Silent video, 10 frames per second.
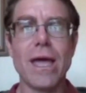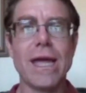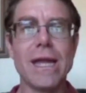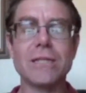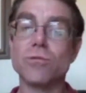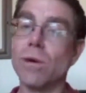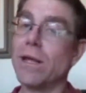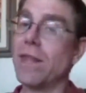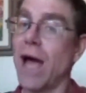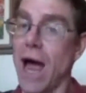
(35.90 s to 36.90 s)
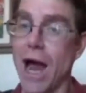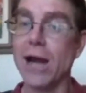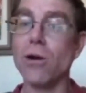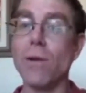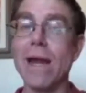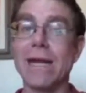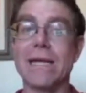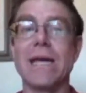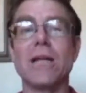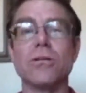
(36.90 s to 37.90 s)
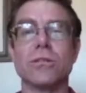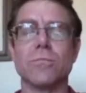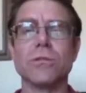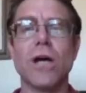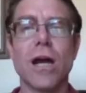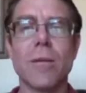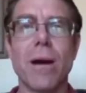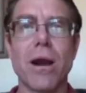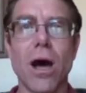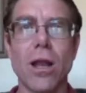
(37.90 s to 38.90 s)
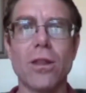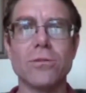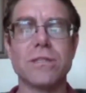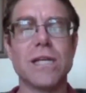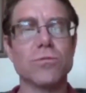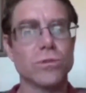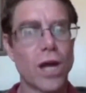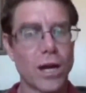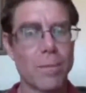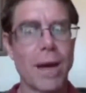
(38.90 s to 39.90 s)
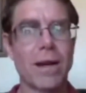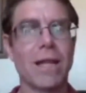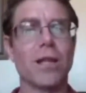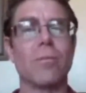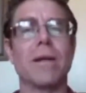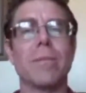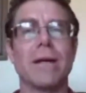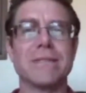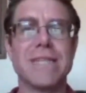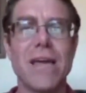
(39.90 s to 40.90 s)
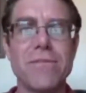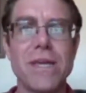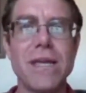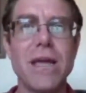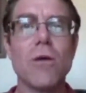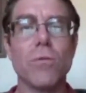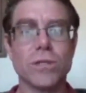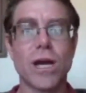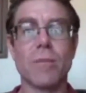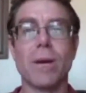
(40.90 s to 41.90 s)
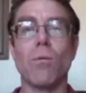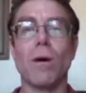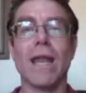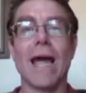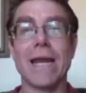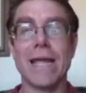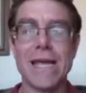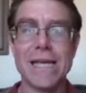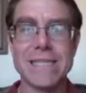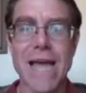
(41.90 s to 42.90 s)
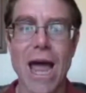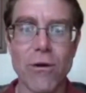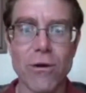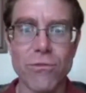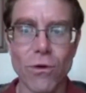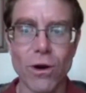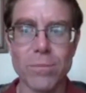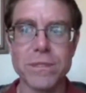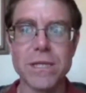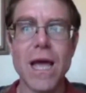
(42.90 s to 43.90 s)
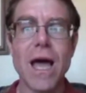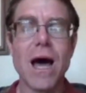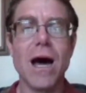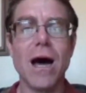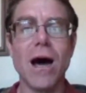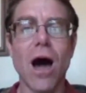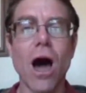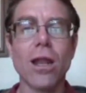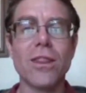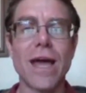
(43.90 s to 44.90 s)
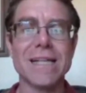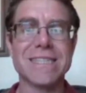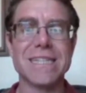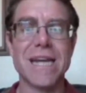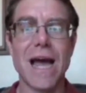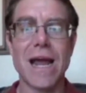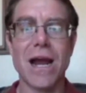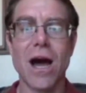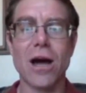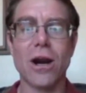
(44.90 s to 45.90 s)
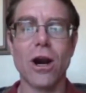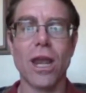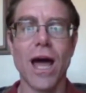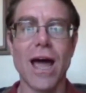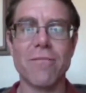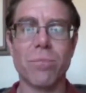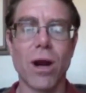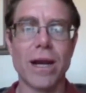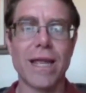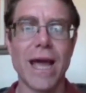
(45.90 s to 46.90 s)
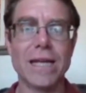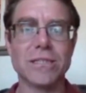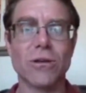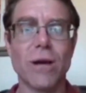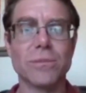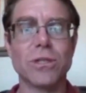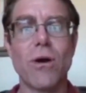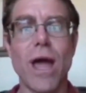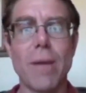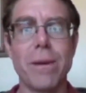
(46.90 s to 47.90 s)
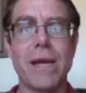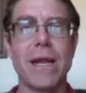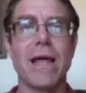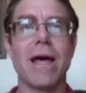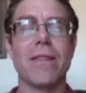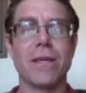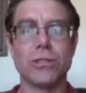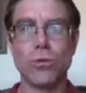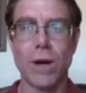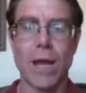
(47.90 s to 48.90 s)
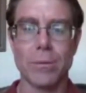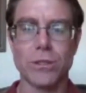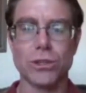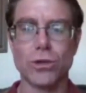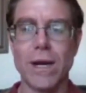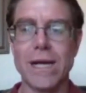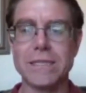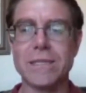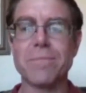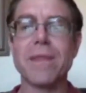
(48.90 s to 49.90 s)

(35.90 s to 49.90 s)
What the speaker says: it is one of the higher rated killers, and we'll talk about all of those things. We'll talk about a little bit about safety. We'll talk about what lightning is, how it forms, all of that tonight on our live broadcast. So I'm so happy that you were able to join us,